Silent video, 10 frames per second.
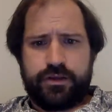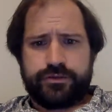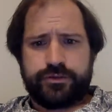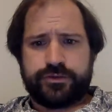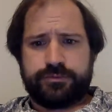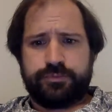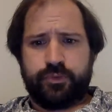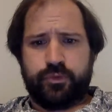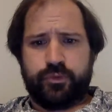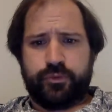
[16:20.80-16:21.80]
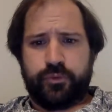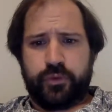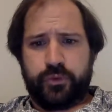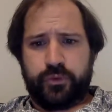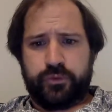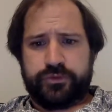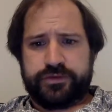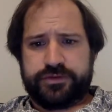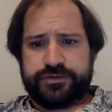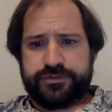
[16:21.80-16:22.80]
To explore the role that
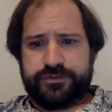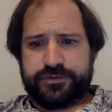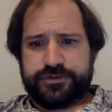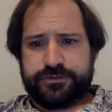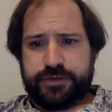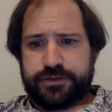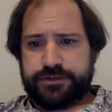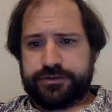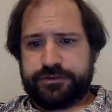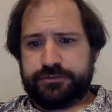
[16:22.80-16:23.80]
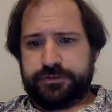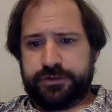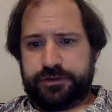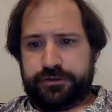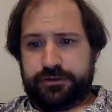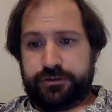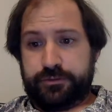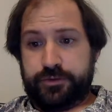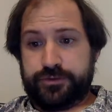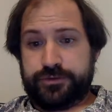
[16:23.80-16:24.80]
these different strategies play in
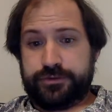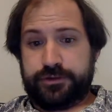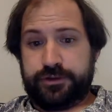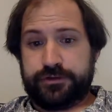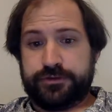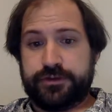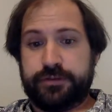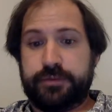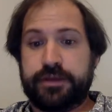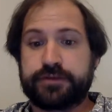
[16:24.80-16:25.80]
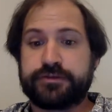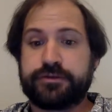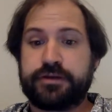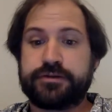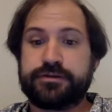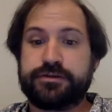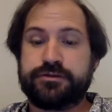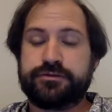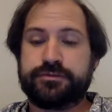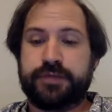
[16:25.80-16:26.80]
locomotion, the head kinematic strategies
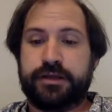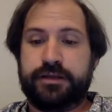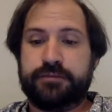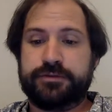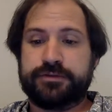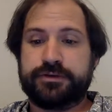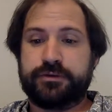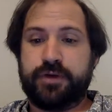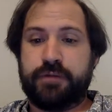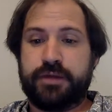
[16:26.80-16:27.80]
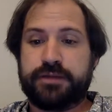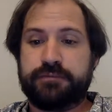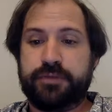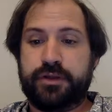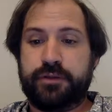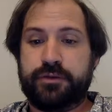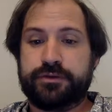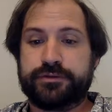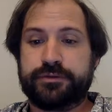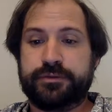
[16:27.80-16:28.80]
used by limbless squamate betta
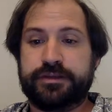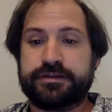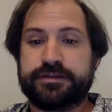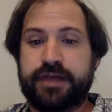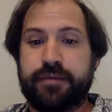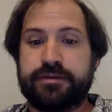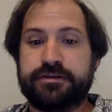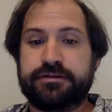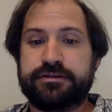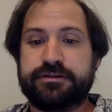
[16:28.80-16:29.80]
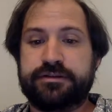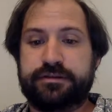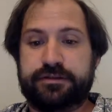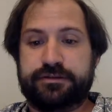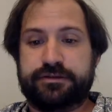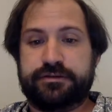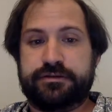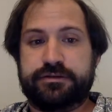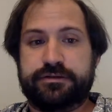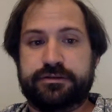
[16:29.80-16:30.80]
whales will be examined in this
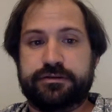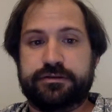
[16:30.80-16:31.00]
thesis.